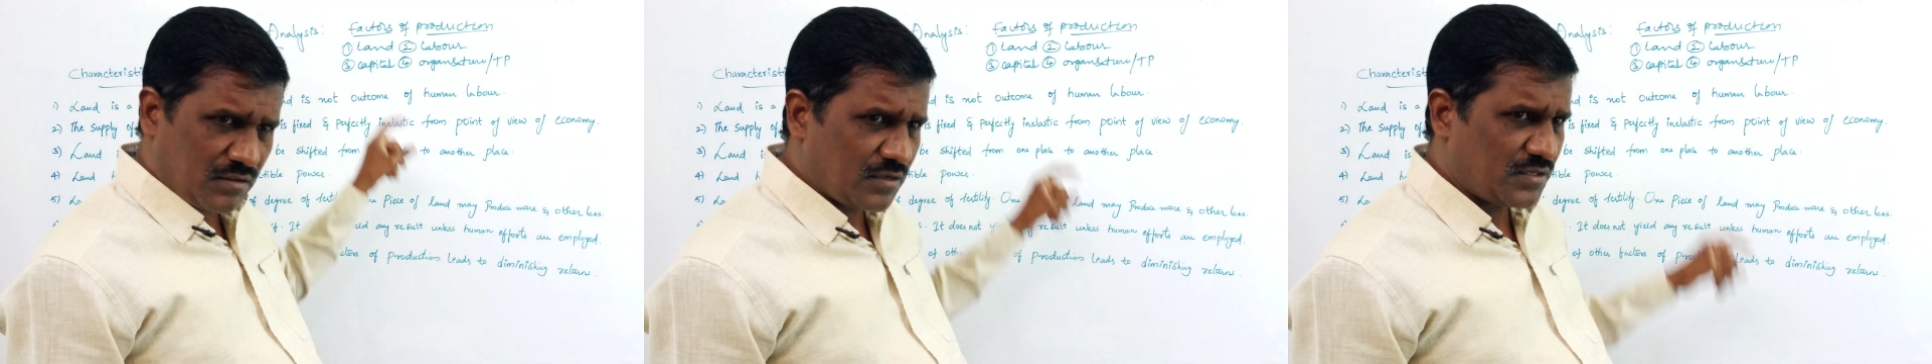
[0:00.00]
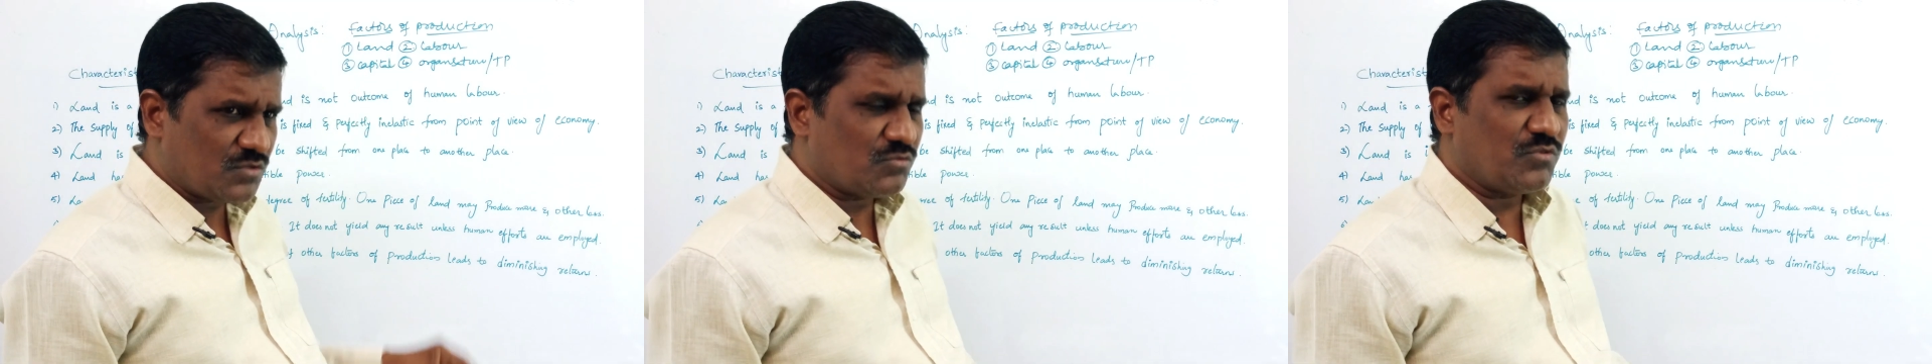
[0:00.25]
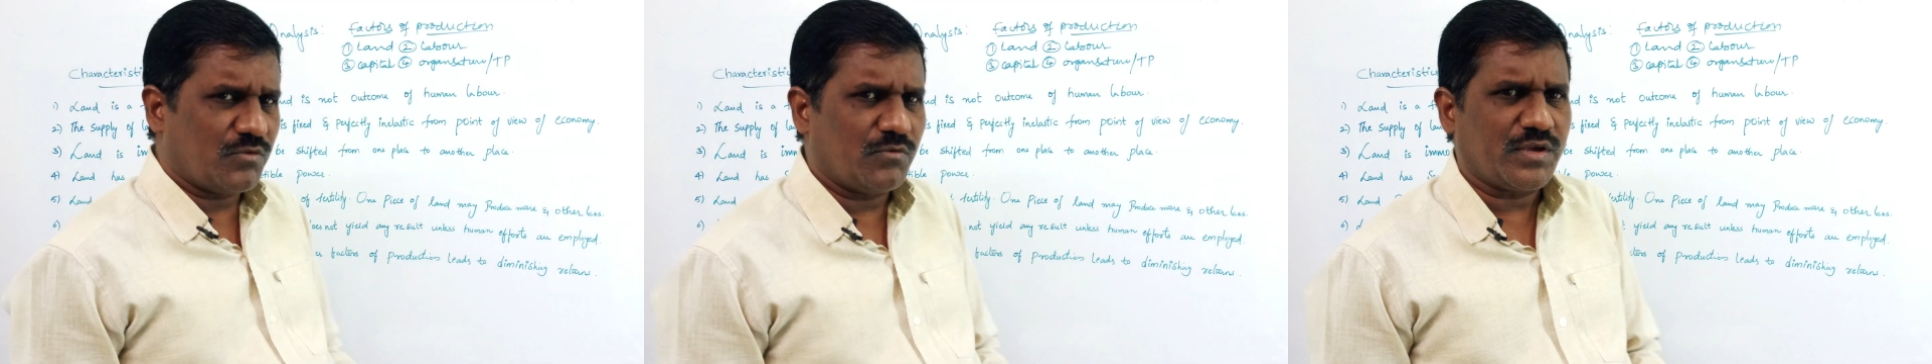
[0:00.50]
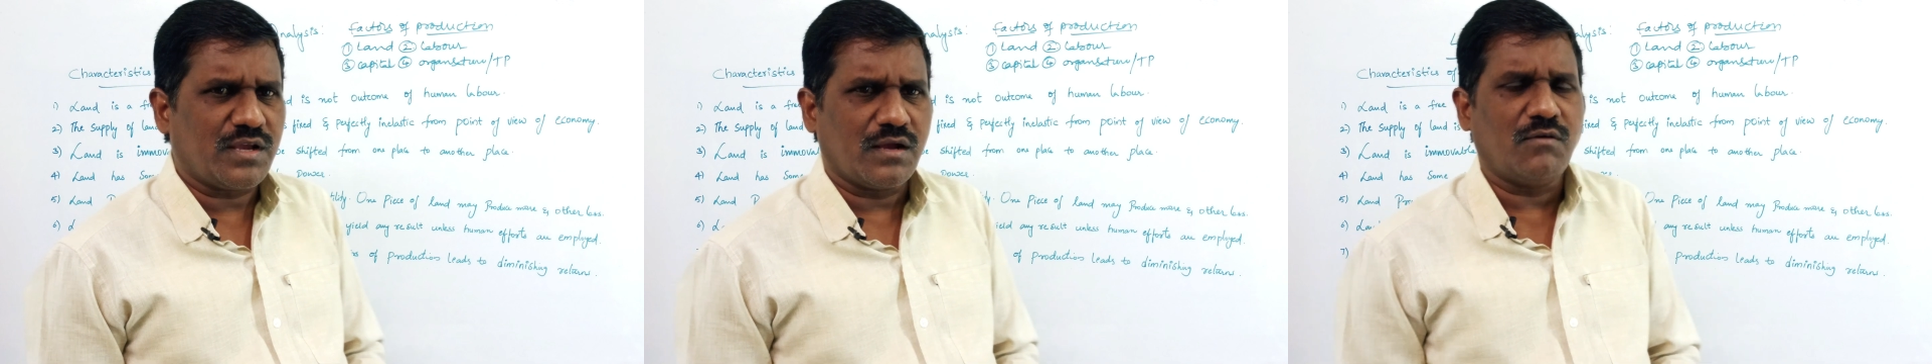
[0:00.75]

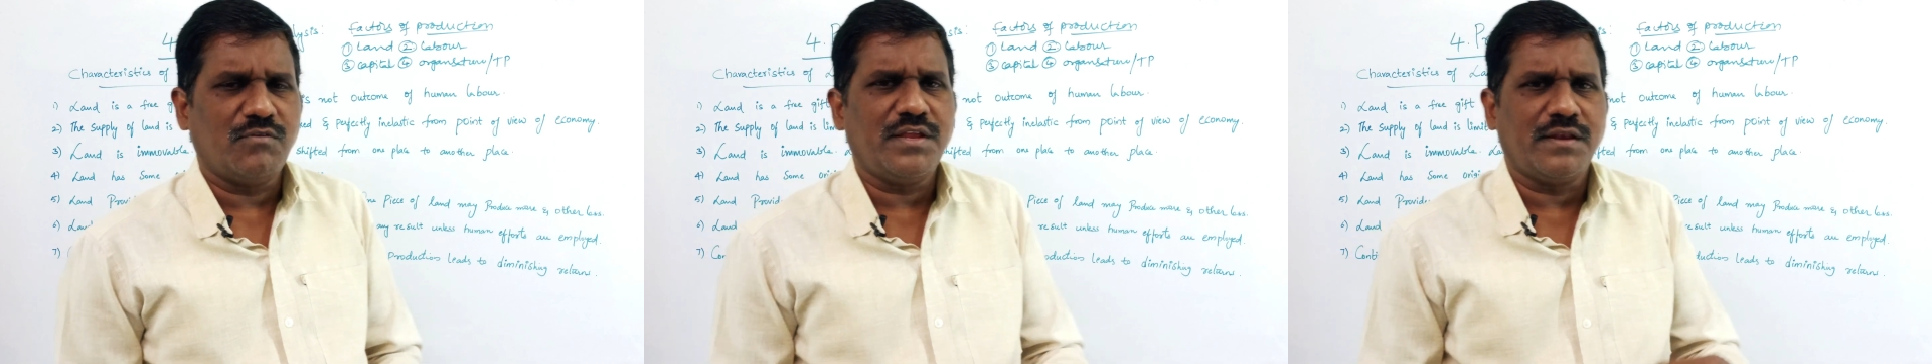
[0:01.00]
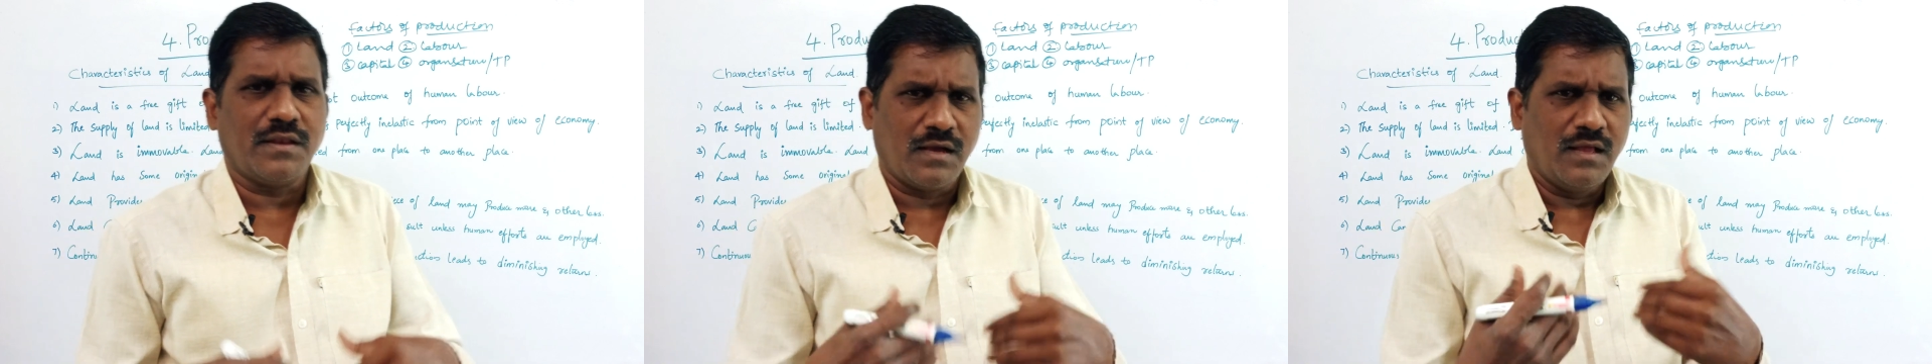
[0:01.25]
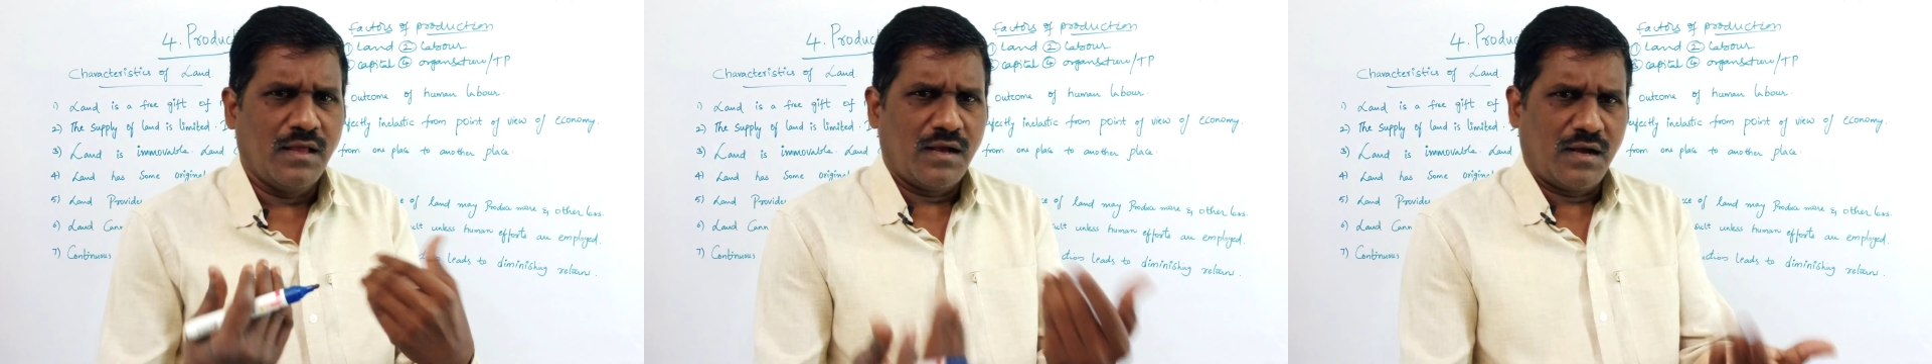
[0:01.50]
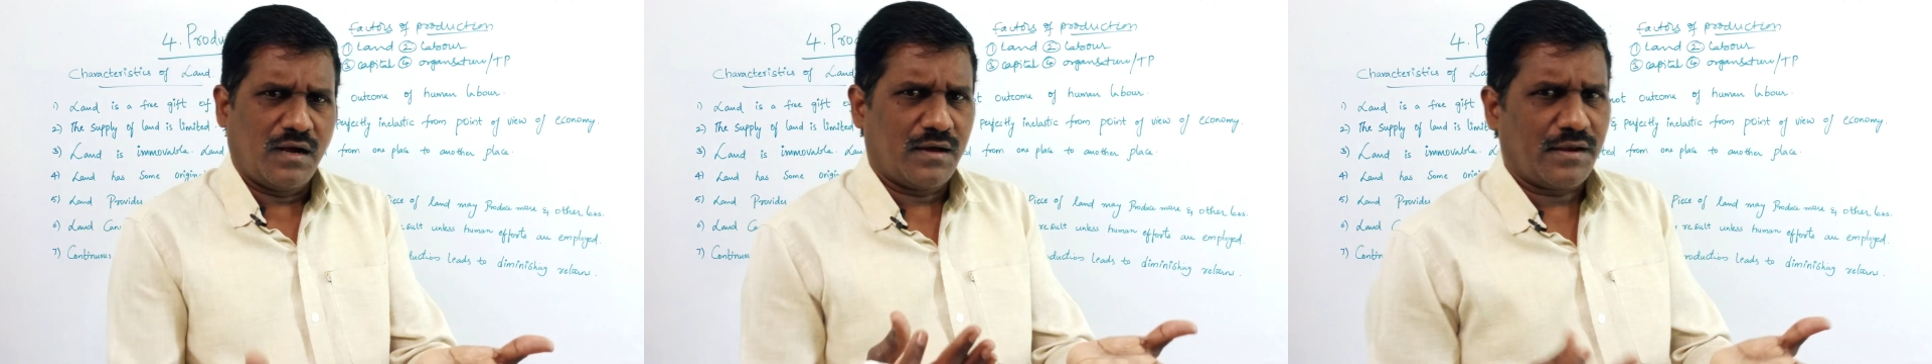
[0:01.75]

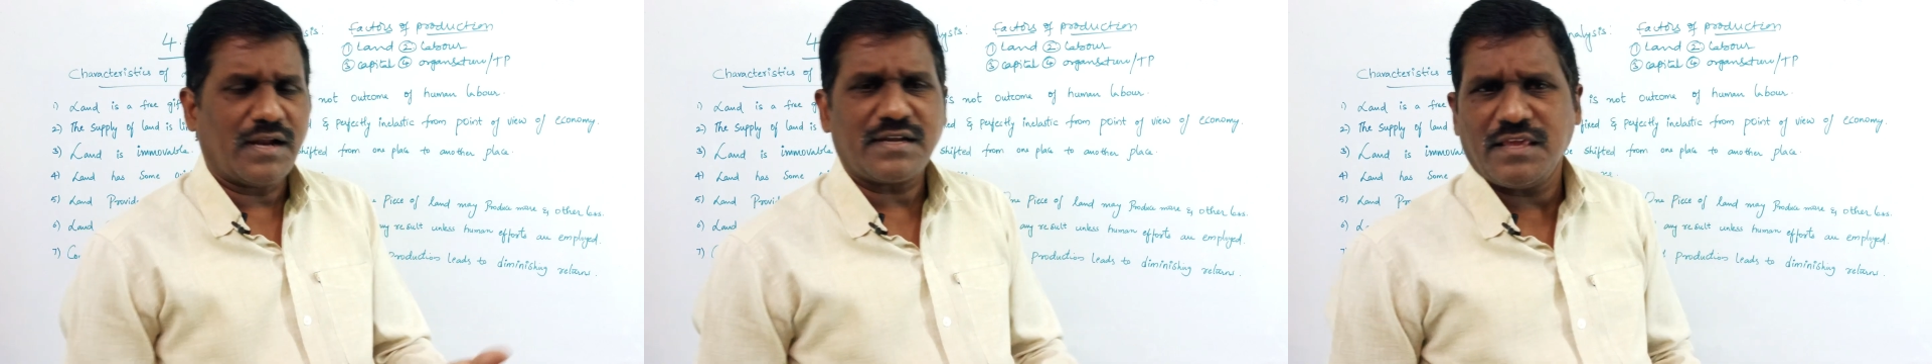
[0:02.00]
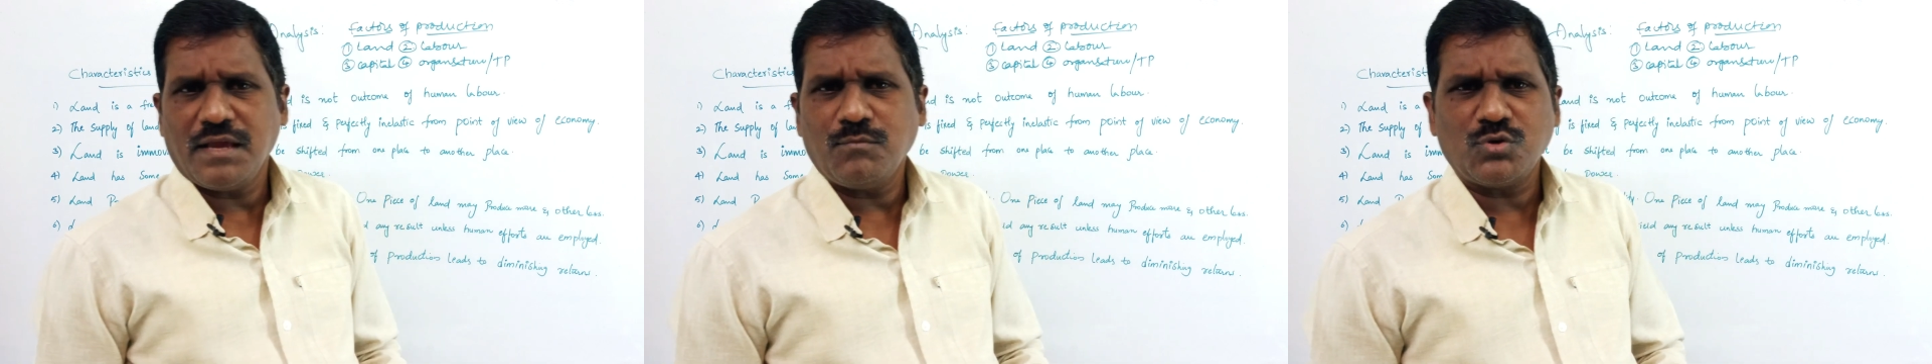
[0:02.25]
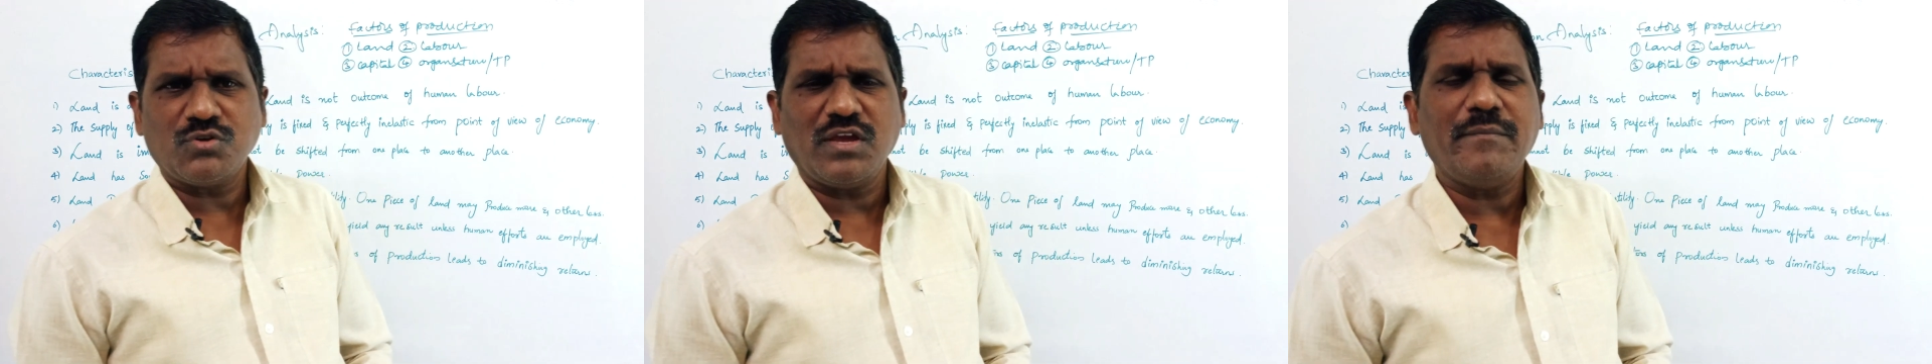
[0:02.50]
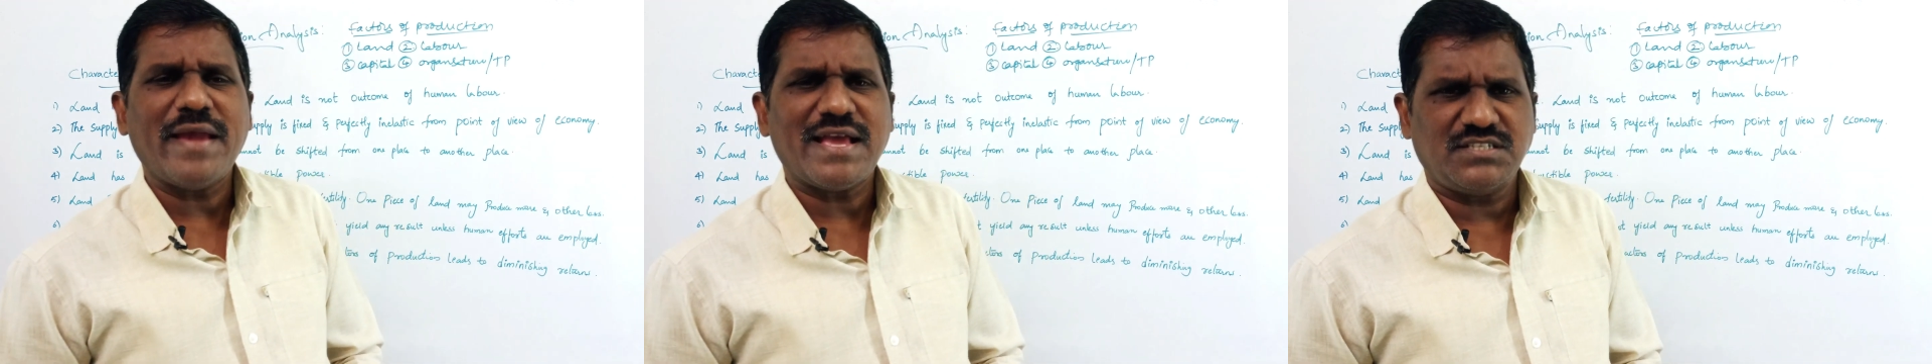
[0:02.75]
are not able to
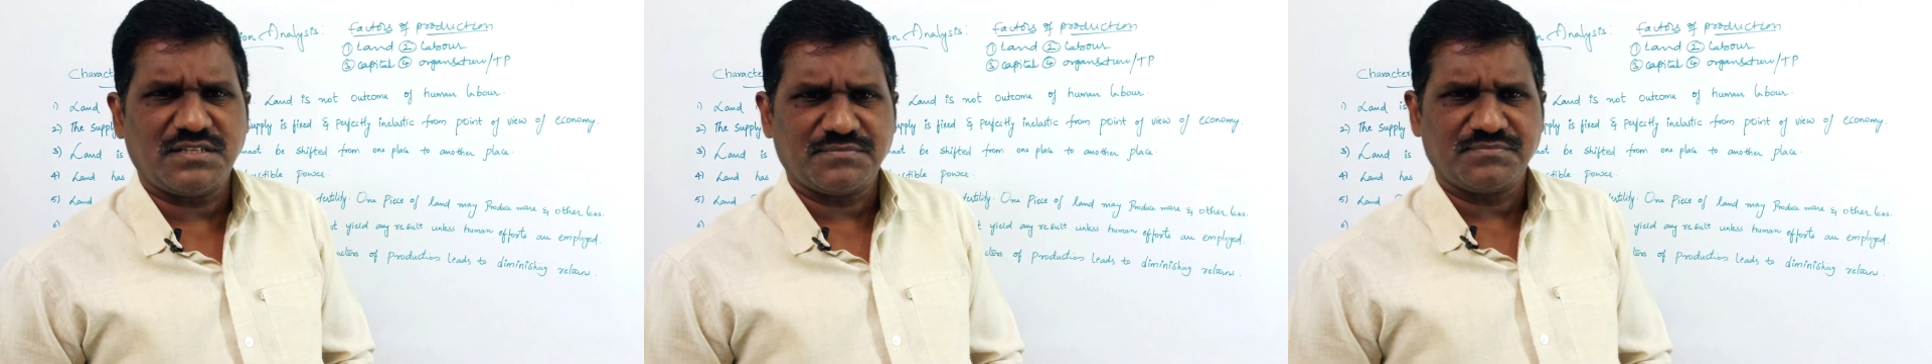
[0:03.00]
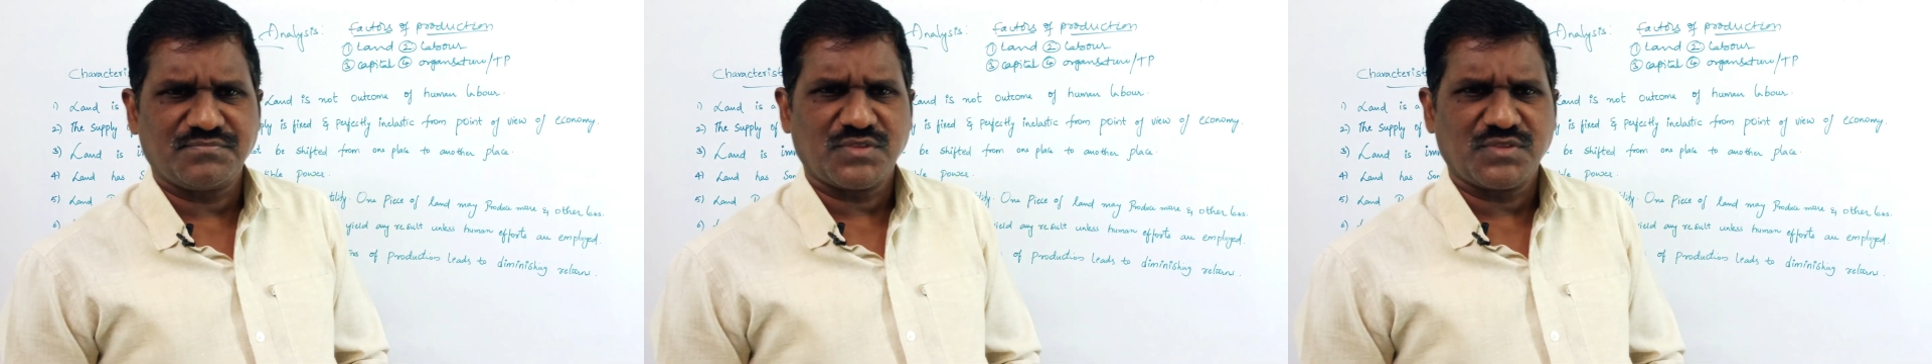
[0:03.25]
imagine.